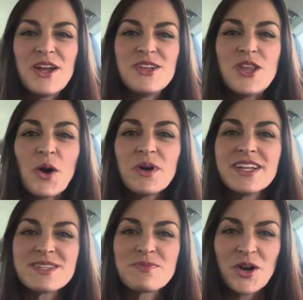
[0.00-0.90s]
No one
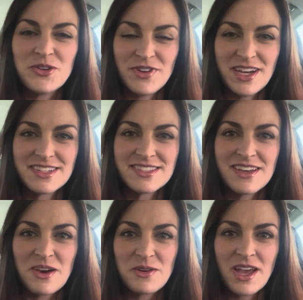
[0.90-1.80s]
is perfect,
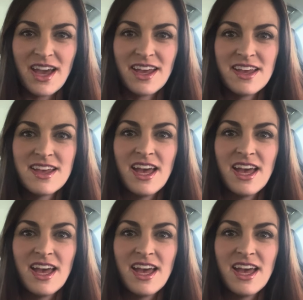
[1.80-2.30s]
okay?